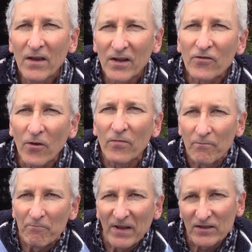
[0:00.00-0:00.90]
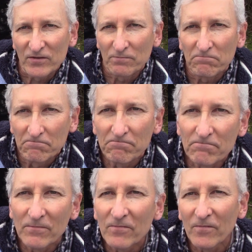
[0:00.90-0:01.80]
And so that's
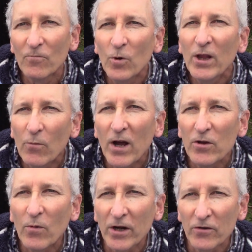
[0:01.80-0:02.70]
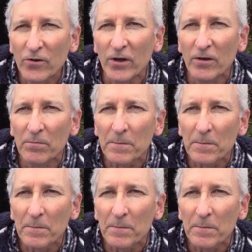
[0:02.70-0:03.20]
really why you want to do it.